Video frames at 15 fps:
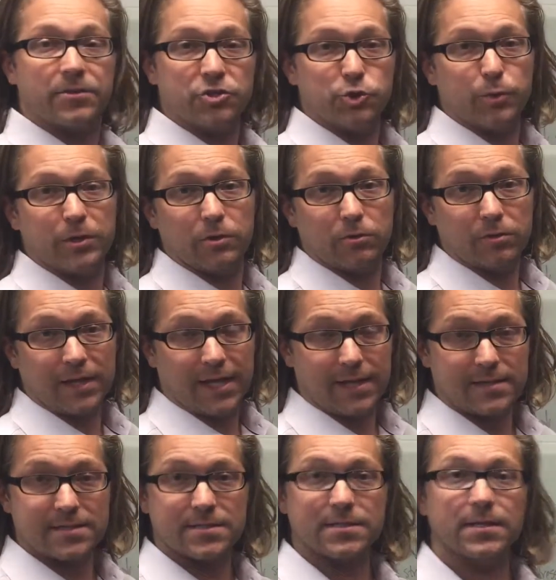the adrenal
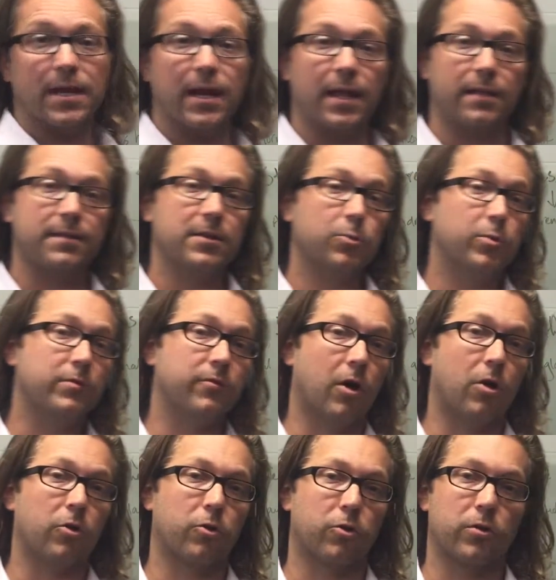glands. And I think we've
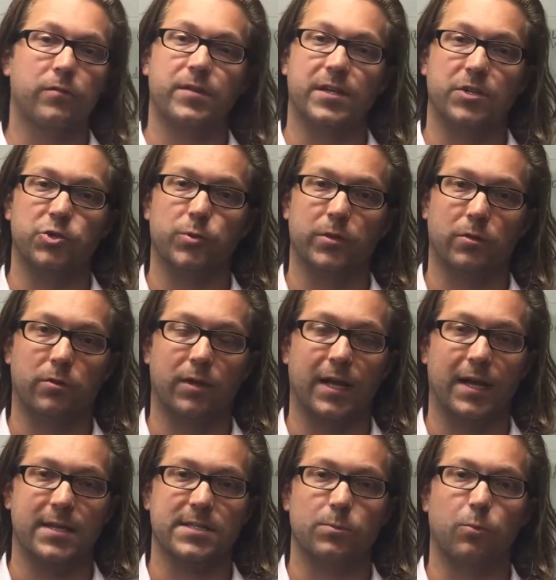all heard of the adrenal
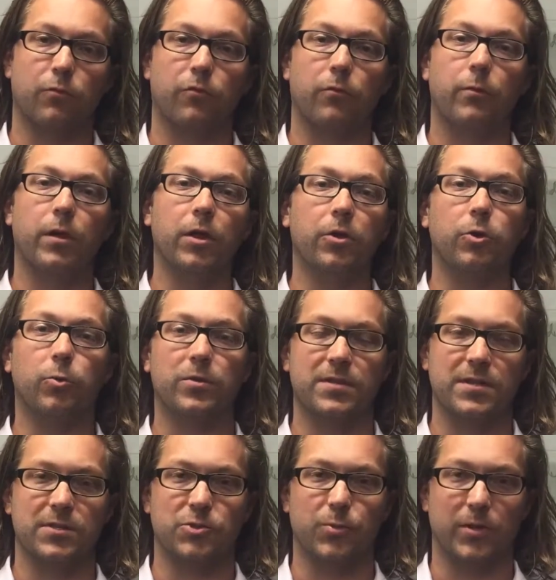glands, and we're familiar with
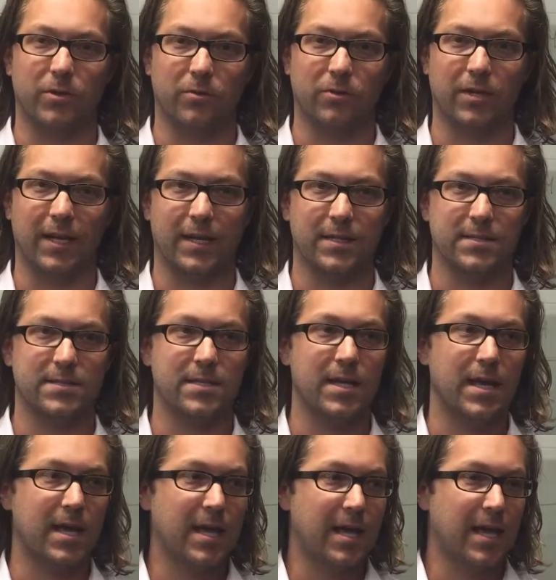the adrenal glands.
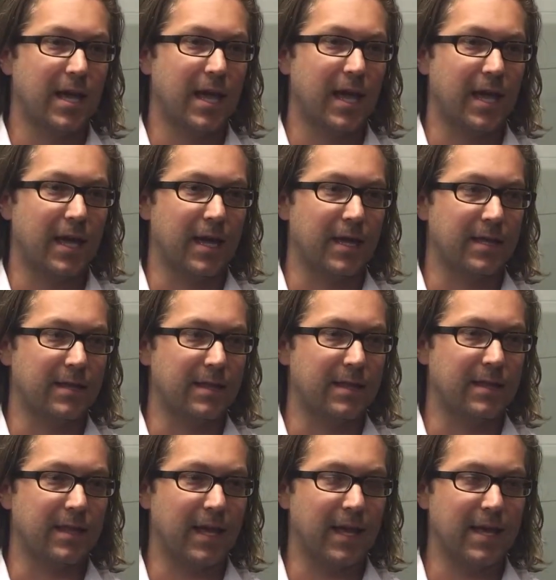And
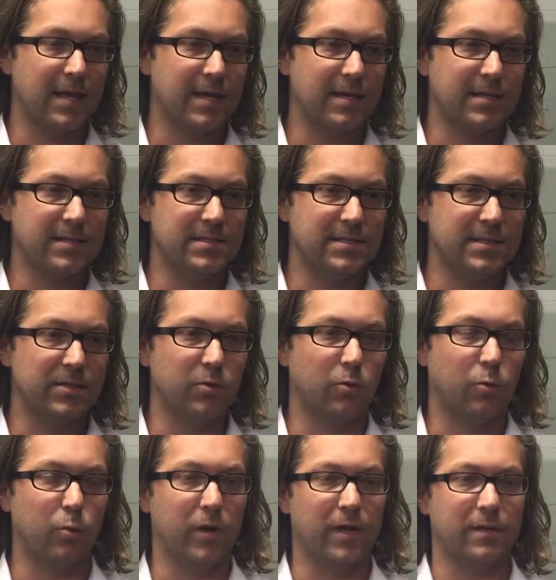they deal
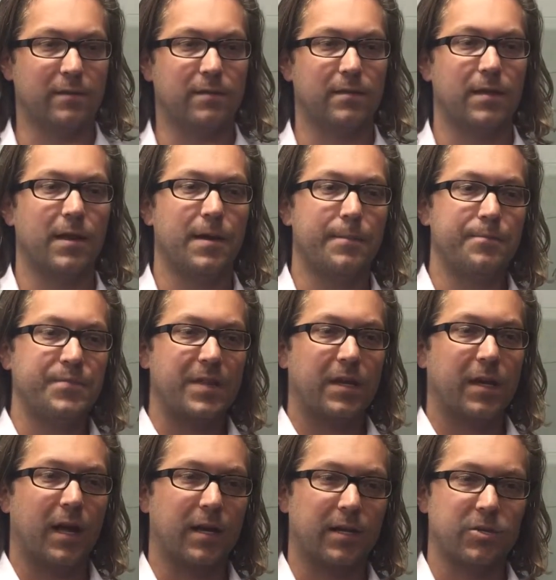with
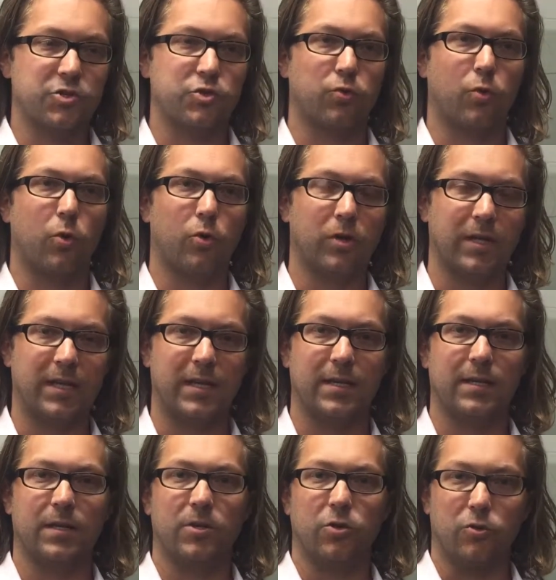kind of
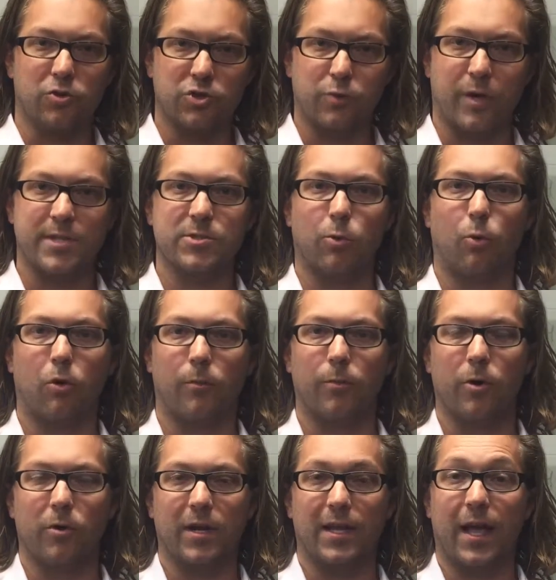controlling your stress
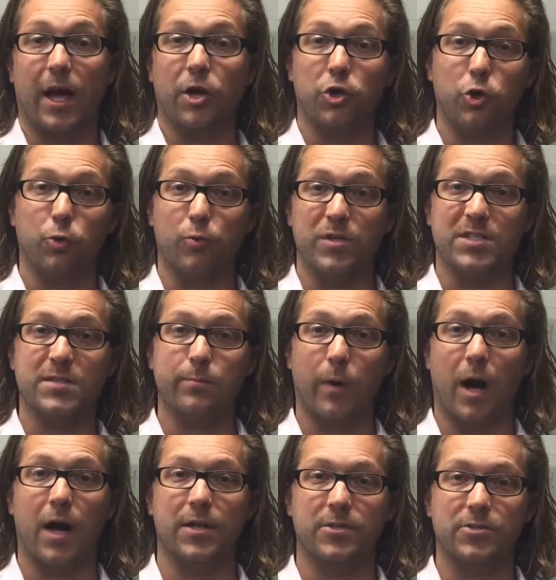hormone and how you
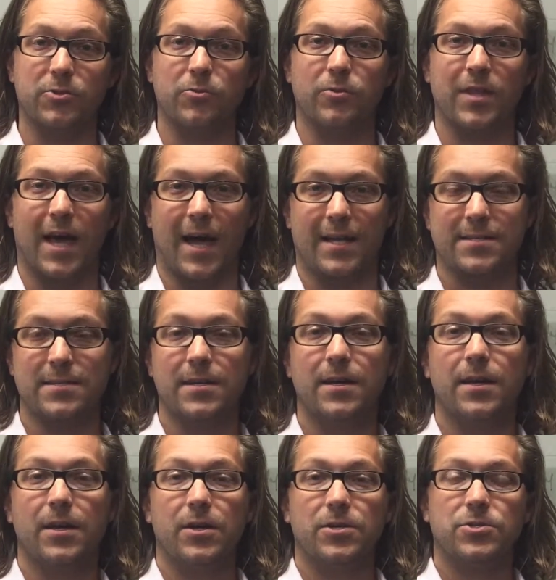respond to that.
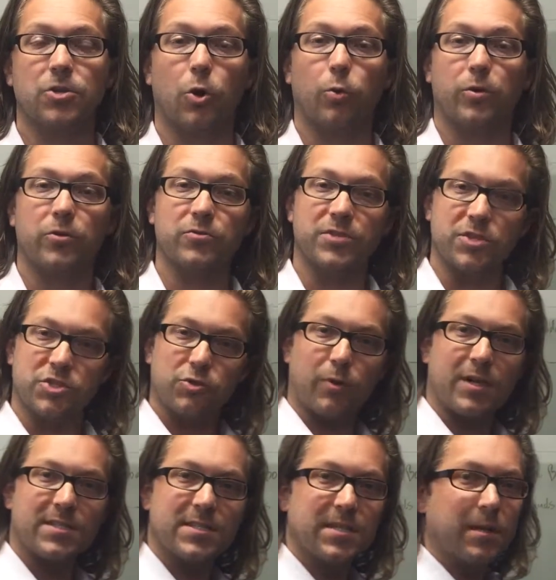So when there's a
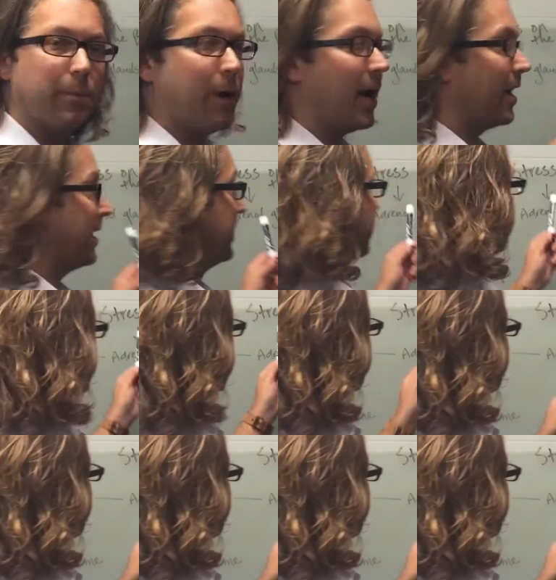stress in the body,